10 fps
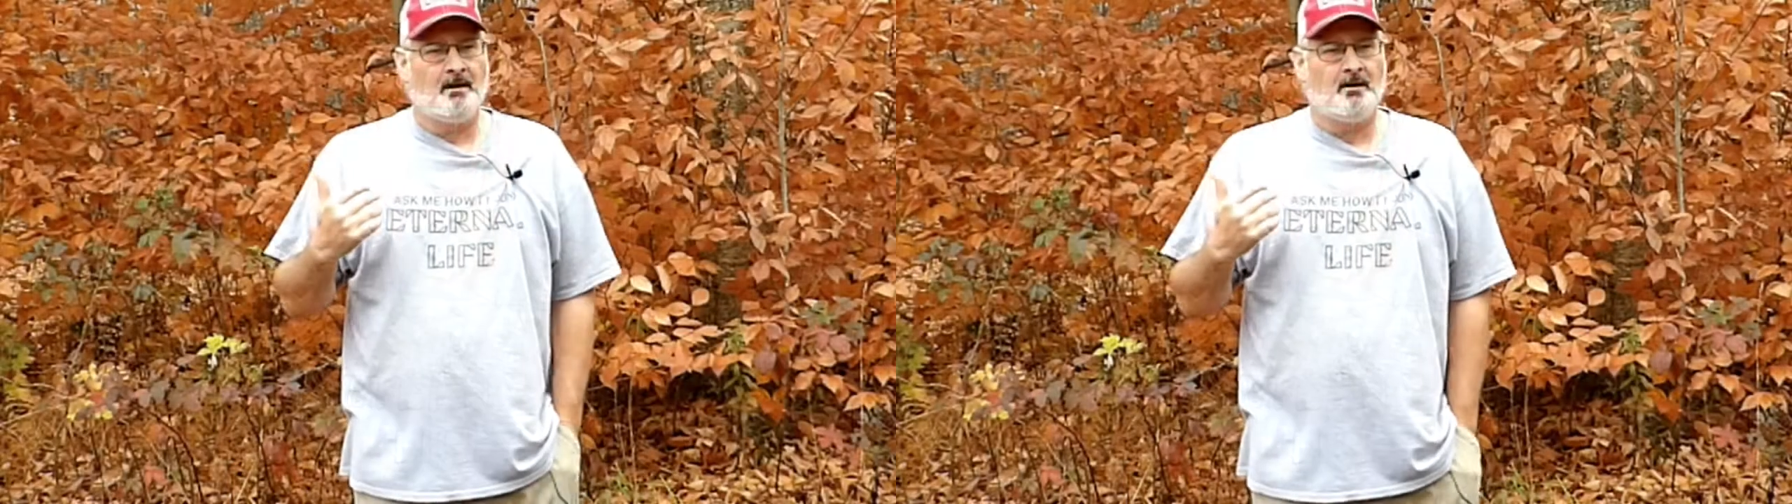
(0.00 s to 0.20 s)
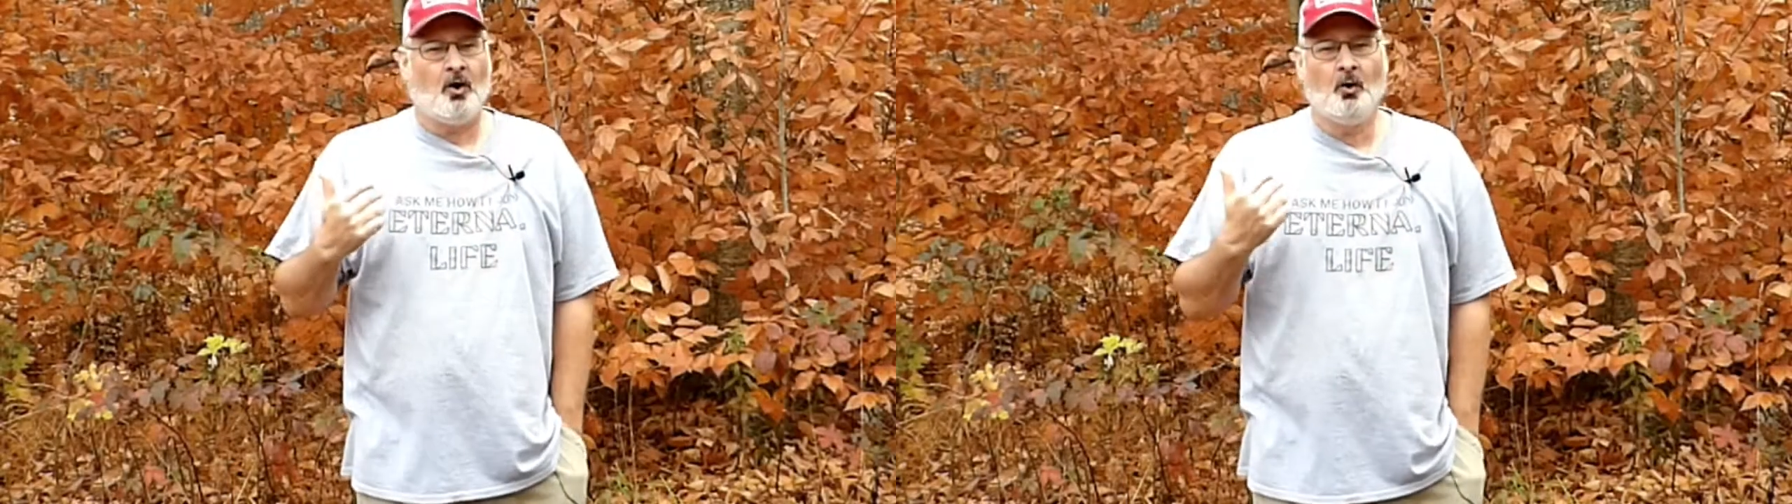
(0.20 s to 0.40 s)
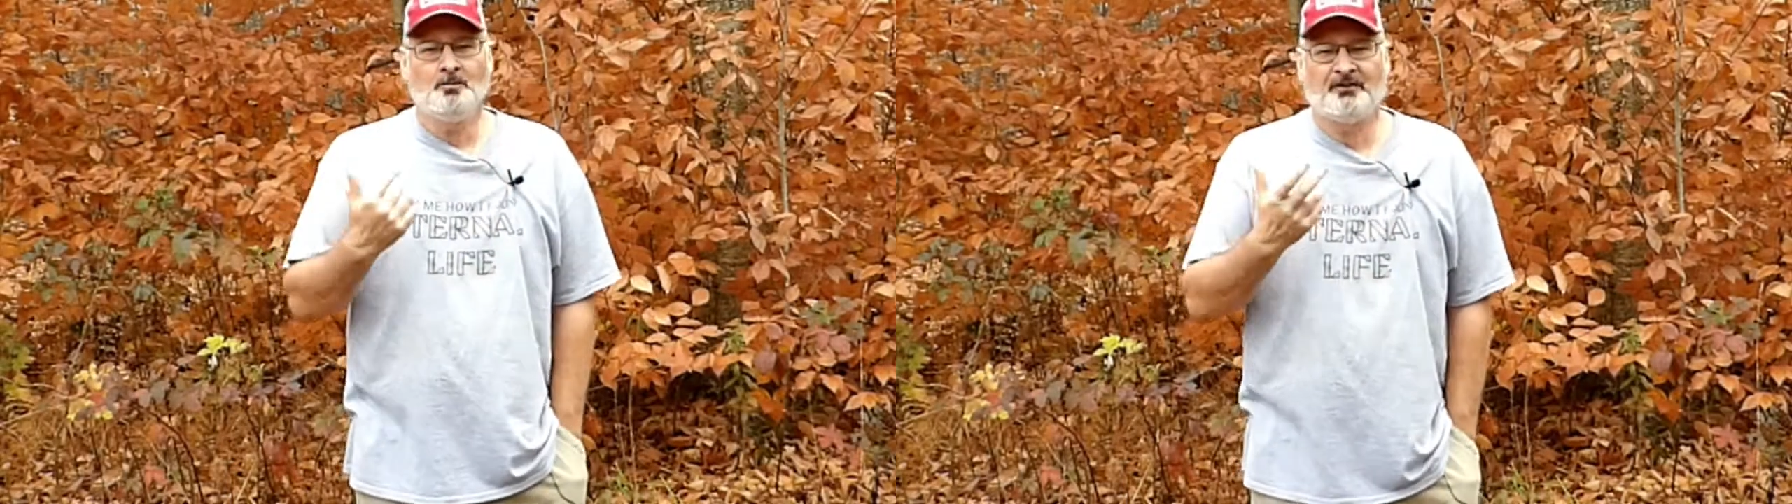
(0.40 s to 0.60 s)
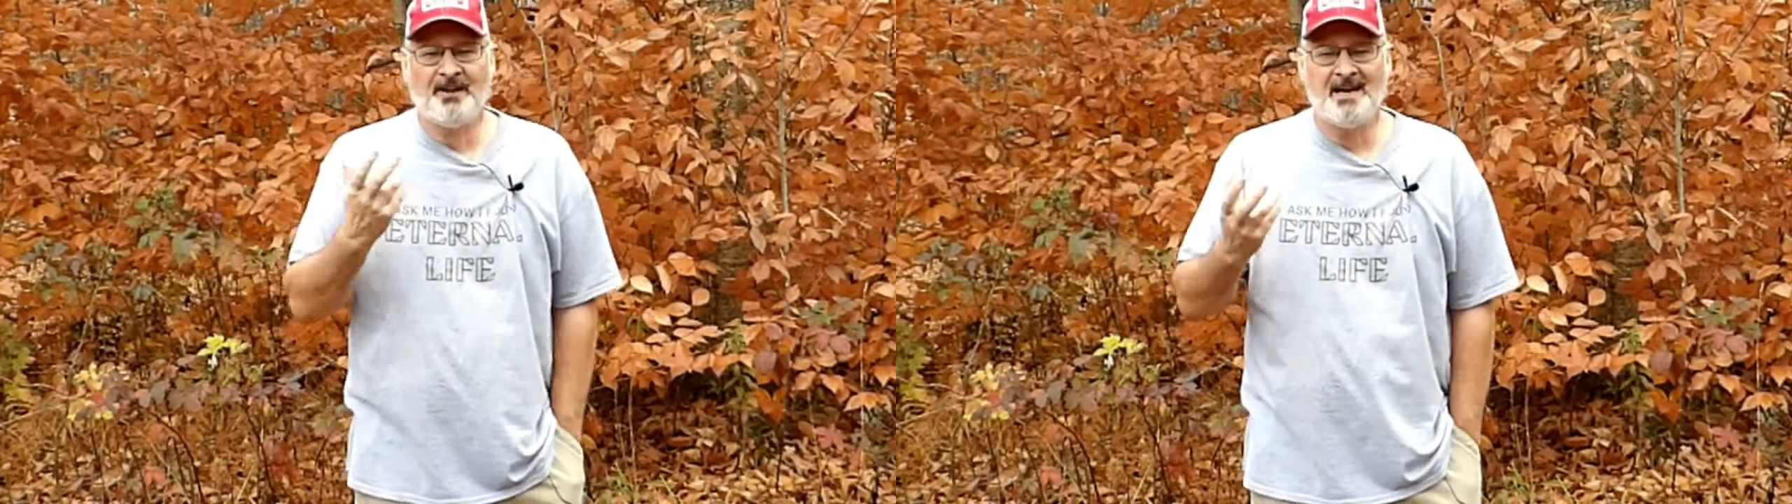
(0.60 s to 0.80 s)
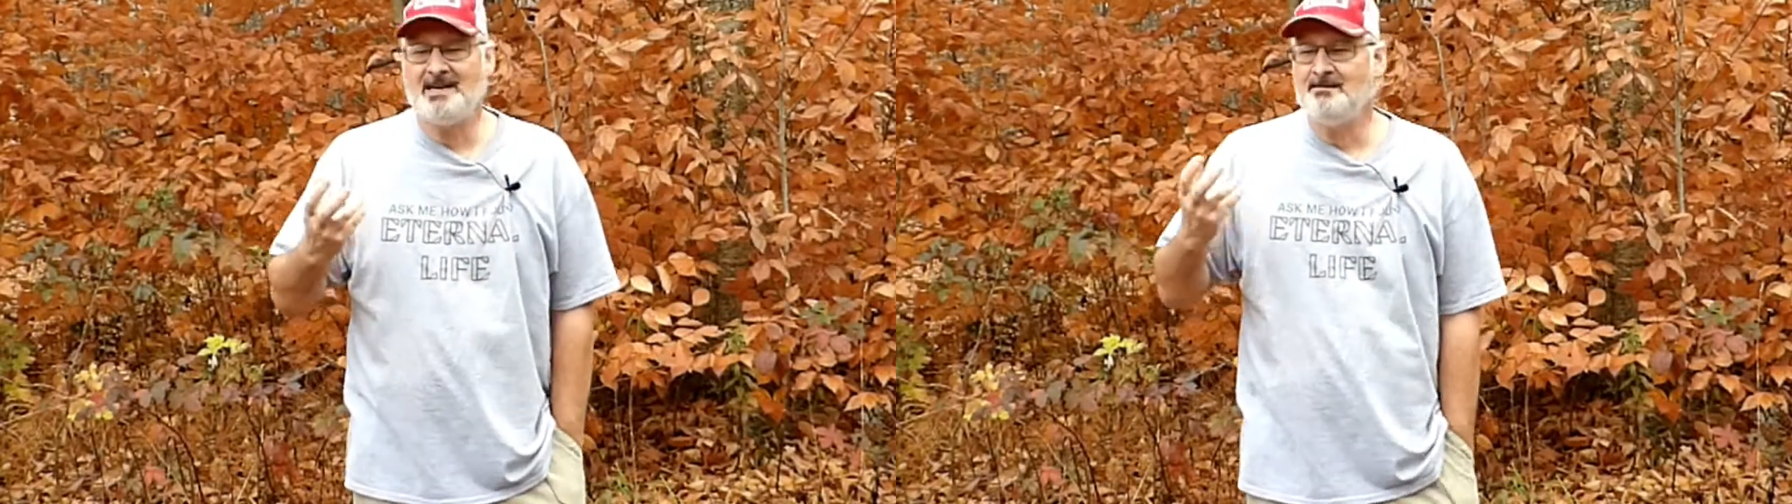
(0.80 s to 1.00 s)

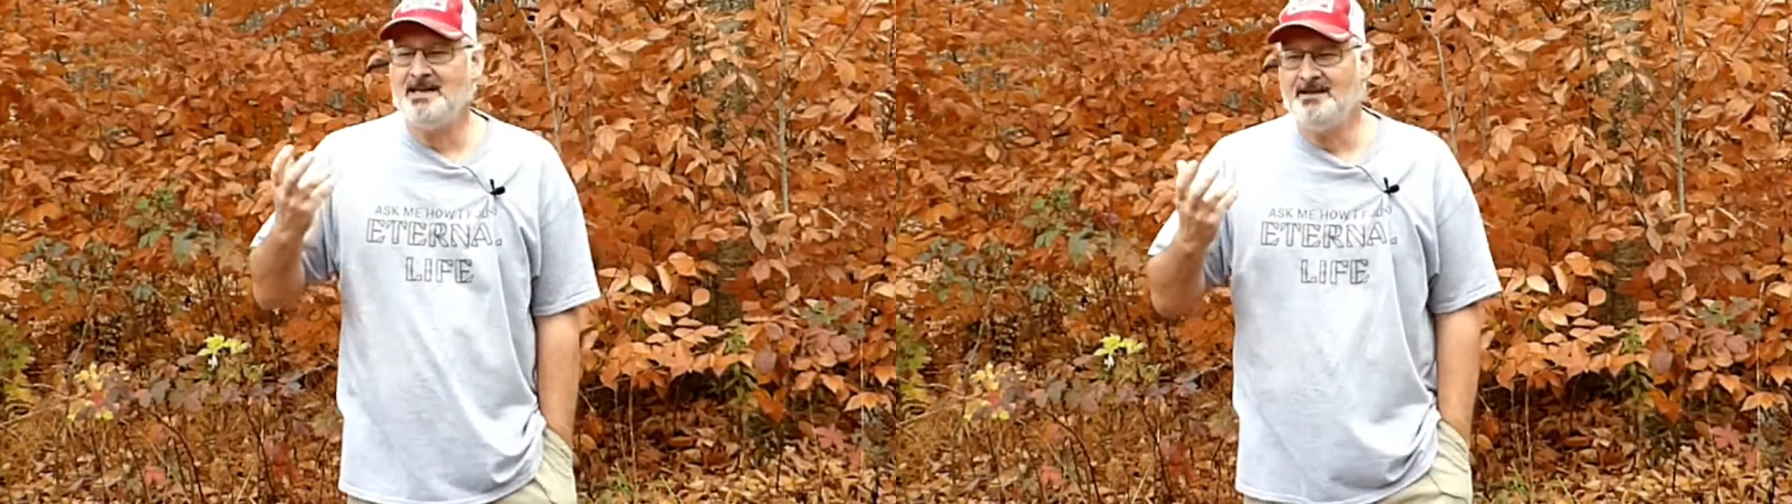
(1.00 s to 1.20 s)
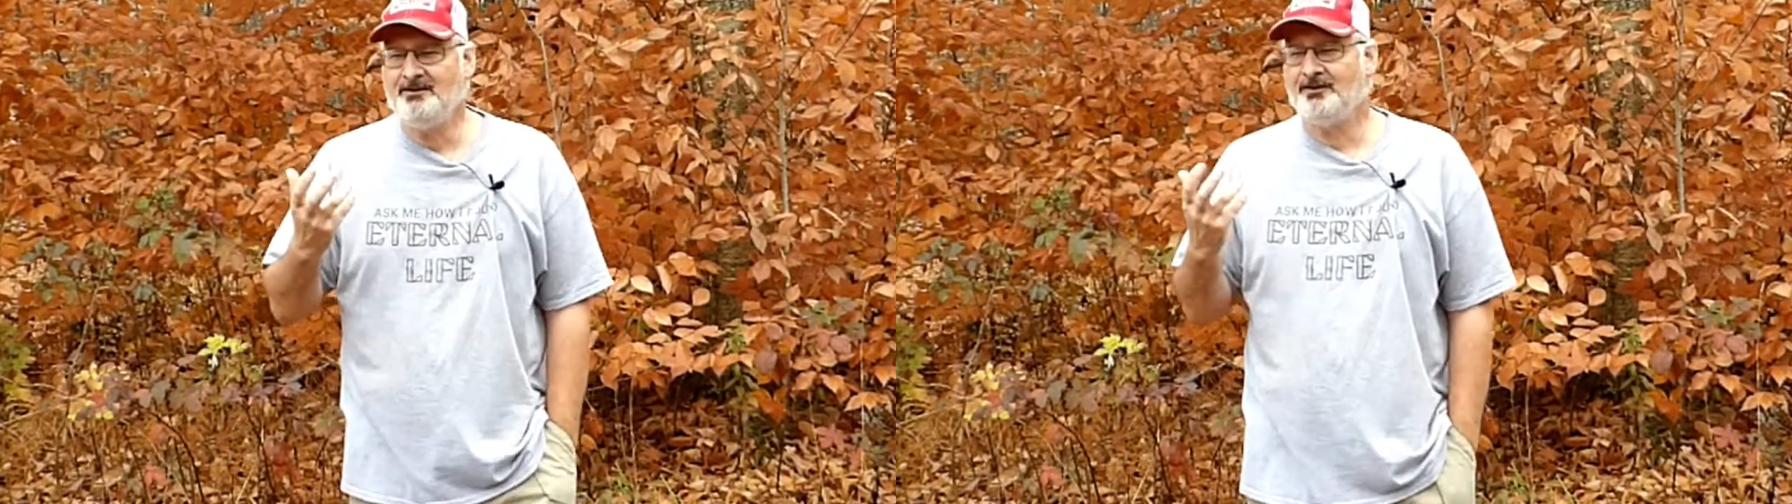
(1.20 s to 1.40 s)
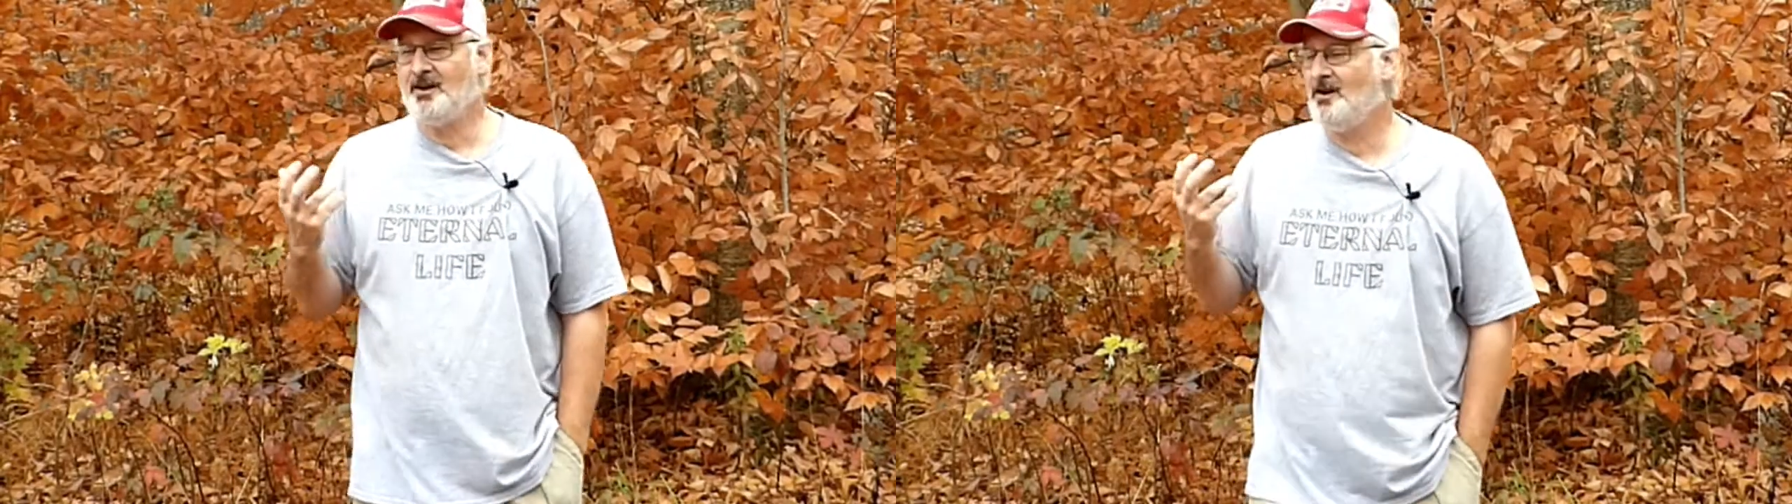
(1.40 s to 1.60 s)
Homesteading means